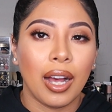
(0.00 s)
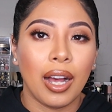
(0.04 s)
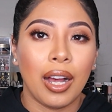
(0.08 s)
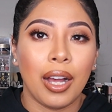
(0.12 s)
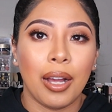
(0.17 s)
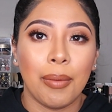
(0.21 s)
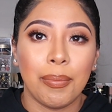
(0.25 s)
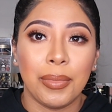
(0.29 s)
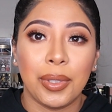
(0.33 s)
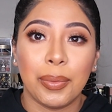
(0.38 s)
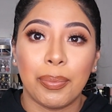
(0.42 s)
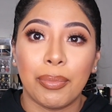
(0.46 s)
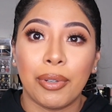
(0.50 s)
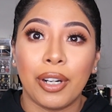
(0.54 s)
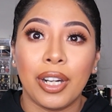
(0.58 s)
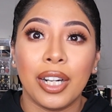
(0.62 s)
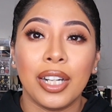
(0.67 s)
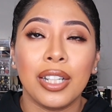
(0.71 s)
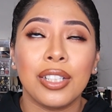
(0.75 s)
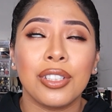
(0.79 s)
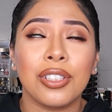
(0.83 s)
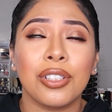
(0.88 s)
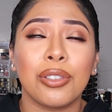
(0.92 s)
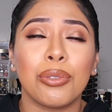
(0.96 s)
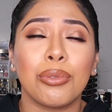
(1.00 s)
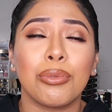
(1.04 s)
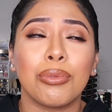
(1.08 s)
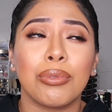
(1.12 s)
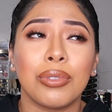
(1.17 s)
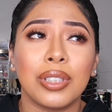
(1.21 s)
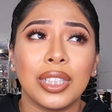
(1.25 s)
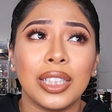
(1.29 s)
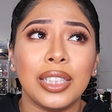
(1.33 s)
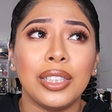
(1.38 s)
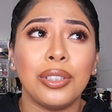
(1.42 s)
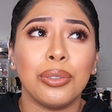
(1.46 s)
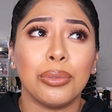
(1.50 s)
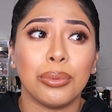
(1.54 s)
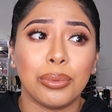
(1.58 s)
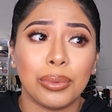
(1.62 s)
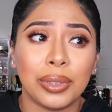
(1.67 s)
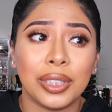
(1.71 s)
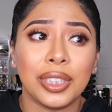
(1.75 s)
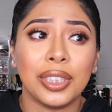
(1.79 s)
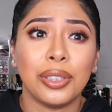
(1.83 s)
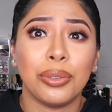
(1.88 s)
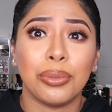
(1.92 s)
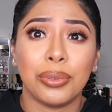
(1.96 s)
The products are really,
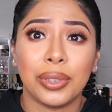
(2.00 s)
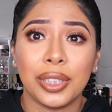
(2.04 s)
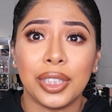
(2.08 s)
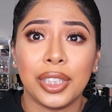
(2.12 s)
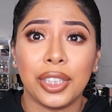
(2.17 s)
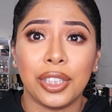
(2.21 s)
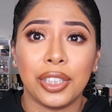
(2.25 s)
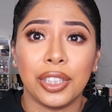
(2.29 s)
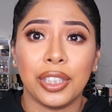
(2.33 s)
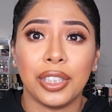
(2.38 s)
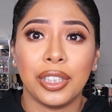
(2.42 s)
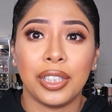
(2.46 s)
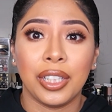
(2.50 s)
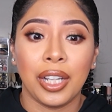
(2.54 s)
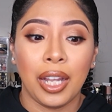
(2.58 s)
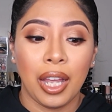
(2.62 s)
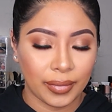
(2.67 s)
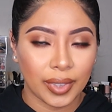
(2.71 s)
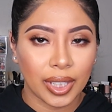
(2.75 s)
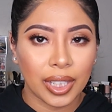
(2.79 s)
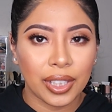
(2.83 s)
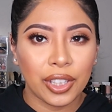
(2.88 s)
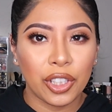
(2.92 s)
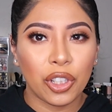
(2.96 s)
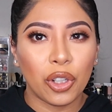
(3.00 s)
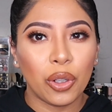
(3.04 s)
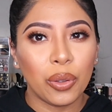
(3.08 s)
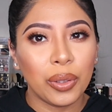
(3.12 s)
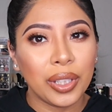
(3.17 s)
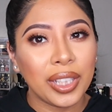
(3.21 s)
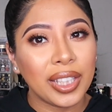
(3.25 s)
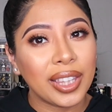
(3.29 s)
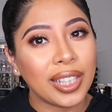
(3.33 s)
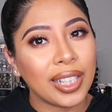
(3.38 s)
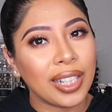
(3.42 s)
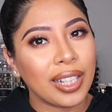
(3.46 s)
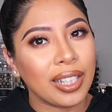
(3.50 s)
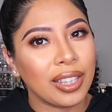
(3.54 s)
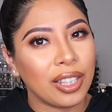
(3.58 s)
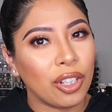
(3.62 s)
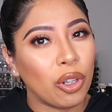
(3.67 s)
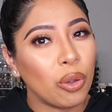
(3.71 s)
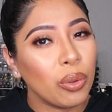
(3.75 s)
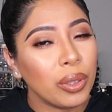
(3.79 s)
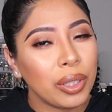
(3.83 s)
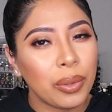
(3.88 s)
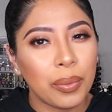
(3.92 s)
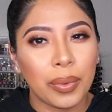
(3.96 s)
really, really good. The
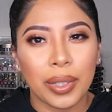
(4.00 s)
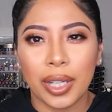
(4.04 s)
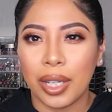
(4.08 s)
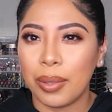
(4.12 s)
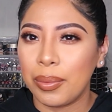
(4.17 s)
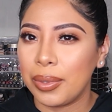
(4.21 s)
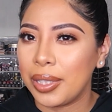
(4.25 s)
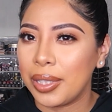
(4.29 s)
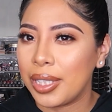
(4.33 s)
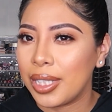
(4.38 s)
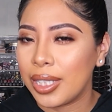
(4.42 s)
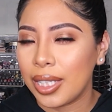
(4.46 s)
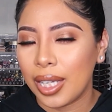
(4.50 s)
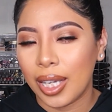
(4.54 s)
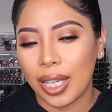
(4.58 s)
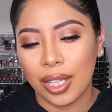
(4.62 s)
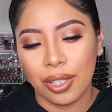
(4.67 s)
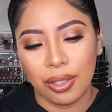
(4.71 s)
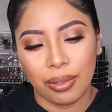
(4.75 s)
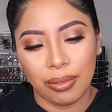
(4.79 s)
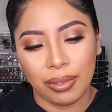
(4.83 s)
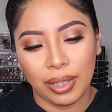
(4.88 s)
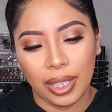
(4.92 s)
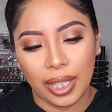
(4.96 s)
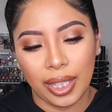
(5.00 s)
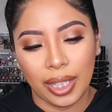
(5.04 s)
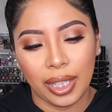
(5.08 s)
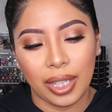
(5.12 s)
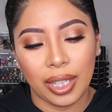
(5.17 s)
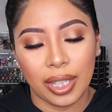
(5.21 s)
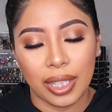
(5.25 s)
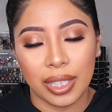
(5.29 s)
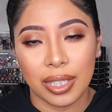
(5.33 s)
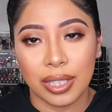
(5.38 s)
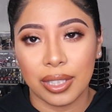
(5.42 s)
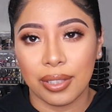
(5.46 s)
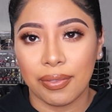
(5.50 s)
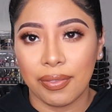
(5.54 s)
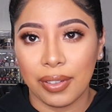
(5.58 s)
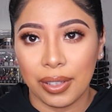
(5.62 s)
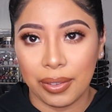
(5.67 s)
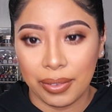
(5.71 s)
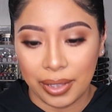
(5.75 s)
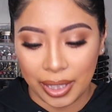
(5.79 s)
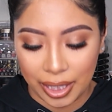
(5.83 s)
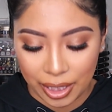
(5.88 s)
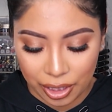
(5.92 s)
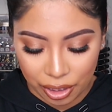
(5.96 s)
only one I would say I don't like is the
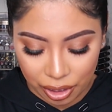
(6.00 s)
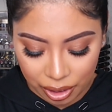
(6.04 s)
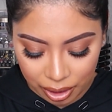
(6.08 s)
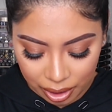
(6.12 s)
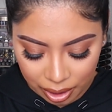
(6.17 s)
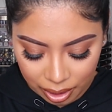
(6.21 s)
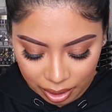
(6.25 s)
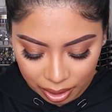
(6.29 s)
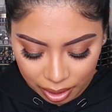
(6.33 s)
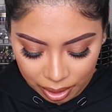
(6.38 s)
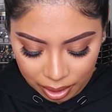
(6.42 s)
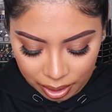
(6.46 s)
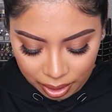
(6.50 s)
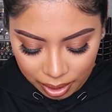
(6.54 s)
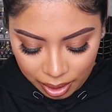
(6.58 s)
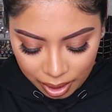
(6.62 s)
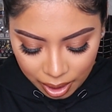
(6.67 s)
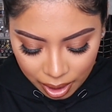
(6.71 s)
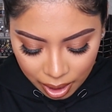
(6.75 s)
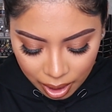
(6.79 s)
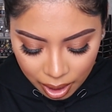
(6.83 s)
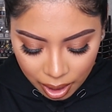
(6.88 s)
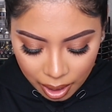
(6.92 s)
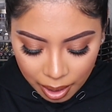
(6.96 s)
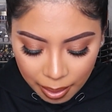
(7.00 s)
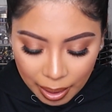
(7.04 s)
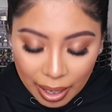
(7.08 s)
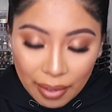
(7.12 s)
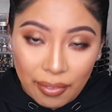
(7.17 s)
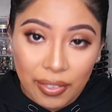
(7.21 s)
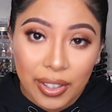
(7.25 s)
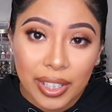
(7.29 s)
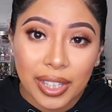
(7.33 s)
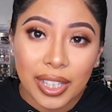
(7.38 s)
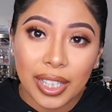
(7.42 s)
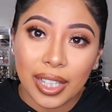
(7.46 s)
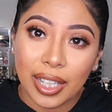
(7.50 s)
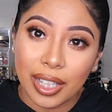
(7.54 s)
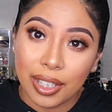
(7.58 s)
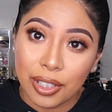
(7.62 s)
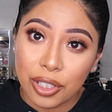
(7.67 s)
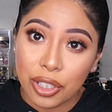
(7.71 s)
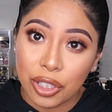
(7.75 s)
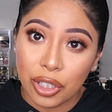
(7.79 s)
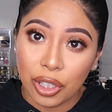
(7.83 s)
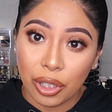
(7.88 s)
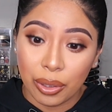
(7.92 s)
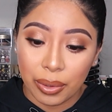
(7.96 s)
foundation. Everything
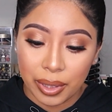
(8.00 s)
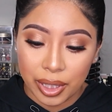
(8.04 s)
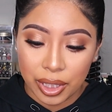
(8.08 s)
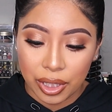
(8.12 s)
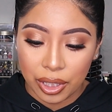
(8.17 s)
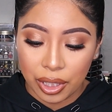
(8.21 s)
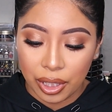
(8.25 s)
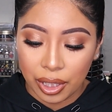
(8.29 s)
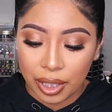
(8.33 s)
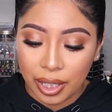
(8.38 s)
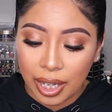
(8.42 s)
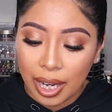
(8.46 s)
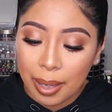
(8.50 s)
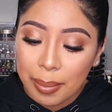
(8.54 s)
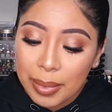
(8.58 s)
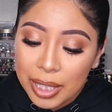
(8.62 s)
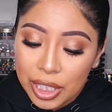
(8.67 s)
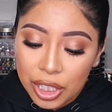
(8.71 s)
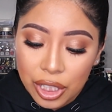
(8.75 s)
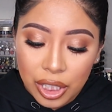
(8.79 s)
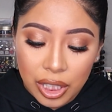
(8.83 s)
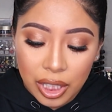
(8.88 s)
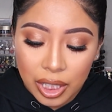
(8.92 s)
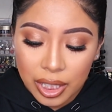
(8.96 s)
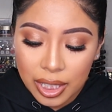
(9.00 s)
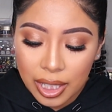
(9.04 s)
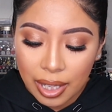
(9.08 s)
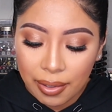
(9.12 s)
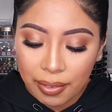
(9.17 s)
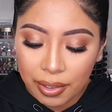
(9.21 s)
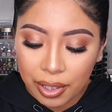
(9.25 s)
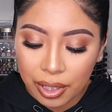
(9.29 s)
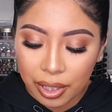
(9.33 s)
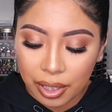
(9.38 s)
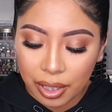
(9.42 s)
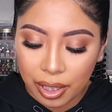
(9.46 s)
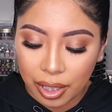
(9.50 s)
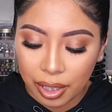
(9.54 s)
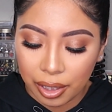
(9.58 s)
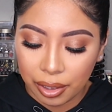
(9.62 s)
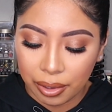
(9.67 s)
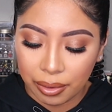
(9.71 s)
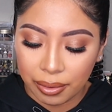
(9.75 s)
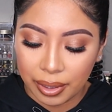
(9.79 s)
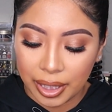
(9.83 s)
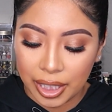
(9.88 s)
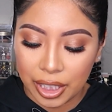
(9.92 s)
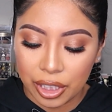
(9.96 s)
else though is good. I mean, she does have a good
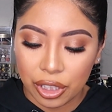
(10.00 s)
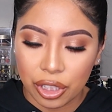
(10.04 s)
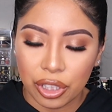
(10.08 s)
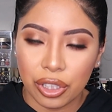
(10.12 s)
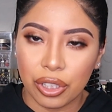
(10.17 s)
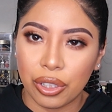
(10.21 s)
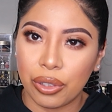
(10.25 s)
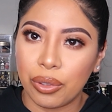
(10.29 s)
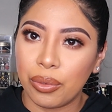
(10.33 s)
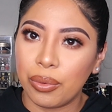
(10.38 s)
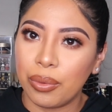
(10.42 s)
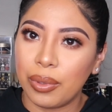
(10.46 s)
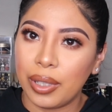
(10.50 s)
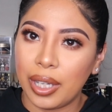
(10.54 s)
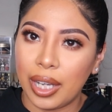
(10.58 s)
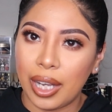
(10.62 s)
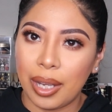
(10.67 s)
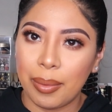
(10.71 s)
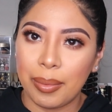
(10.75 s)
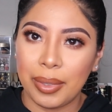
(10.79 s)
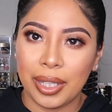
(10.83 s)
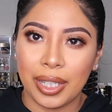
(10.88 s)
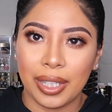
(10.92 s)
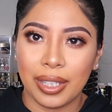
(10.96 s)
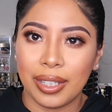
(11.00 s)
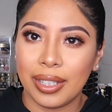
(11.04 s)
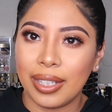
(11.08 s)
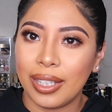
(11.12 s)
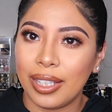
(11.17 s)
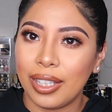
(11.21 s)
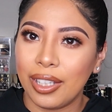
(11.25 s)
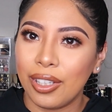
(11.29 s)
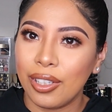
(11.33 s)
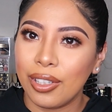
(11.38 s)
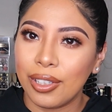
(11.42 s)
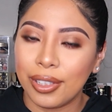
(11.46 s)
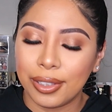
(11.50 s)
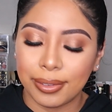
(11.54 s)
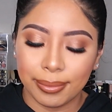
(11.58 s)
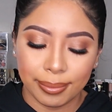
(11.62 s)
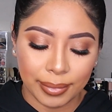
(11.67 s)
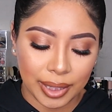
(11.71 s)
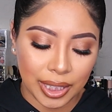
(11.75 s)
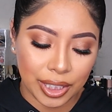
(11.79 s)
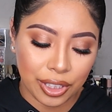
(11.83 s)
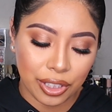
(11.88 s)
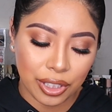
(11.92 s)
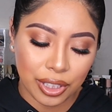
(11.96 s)
color range, so I mean, you know,
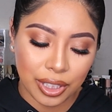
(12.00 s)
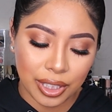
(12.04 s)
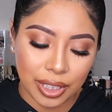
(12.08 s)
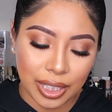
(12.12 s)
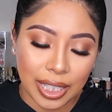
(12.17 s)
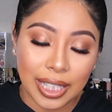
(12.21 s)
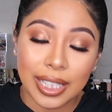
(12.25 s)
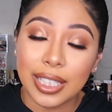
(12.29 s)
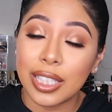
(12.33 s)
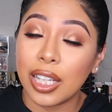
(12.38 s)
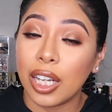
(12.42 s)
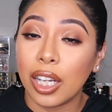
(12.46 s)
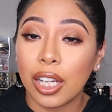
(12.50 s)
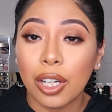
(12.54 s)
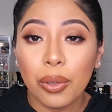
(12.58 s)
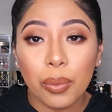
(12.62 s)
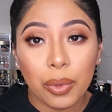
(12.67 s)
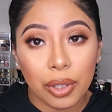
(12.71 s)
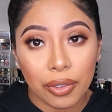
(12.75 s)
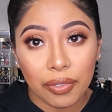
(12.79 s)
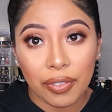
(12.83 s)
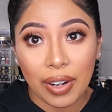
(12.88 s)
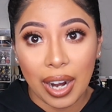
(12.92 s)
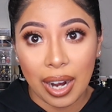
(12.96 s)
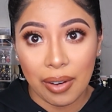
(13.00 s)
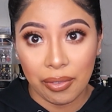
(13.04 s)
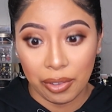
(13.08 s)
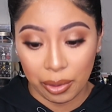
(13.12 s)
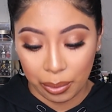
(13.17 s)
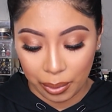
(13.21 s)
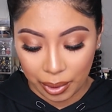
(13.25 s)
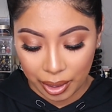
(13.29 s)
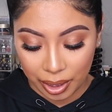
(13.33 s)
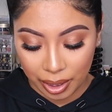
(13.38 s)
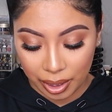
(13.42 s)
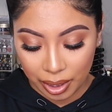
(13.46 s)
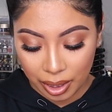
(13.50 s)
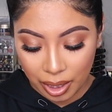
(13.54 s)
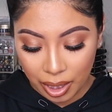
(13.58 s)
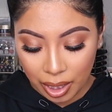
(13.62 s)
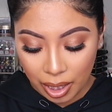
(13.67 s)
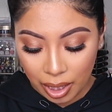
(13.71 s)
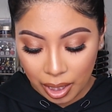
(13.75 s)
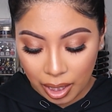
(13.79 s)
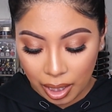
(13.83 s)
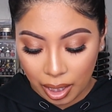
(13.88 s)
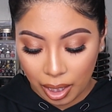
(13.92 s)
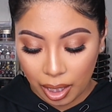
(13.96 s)
it's not gonna work for everyone
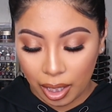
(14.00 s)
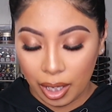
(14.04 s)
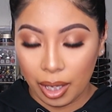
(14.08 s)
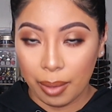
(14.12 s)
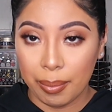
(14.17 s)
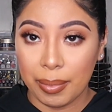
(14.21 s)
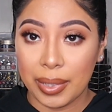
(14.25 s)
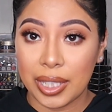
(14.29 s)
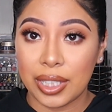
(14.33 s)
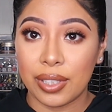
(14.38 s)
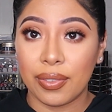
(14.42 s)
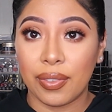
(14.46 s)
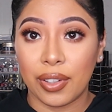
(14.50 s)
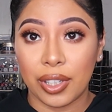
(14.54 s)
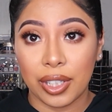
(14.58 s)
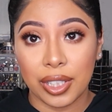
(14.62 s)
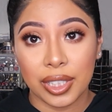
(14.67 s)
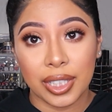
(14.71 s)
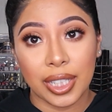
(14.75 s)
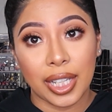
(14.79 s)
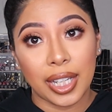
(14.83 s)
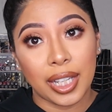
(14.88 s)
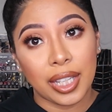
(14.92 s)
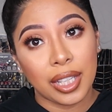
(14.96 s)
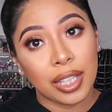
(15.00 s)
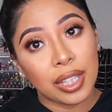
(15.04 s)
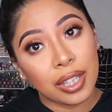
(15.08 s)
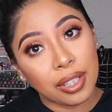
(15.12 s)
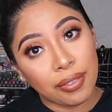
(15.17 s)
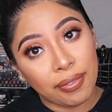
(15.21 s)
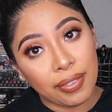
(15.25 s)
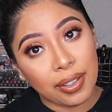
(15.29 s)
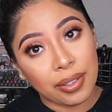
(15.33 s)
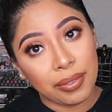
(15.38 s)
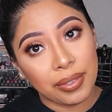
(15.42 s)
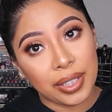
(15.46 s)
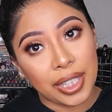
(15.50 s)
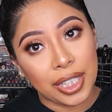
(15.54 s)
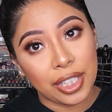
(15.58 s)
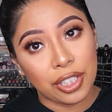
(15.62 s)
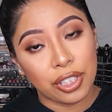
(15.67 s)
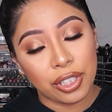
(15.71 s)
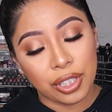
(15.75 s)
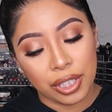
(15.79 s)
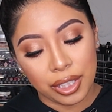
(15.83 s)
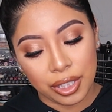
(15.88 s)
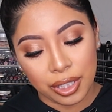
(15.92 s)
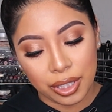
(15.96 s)
as far as like the
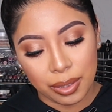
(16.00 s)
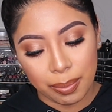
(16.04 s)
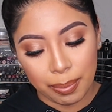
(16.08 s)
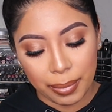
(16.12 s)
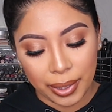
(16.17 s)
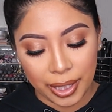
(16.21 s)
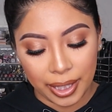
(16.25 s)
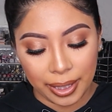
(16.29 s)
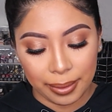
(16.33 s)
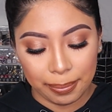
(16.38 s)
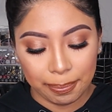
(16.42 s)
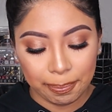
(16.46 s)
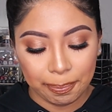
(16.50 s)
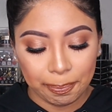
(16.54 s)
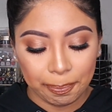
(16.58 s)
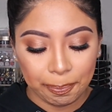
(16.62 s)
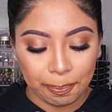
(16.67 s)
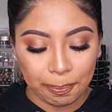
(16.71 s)
foundations, but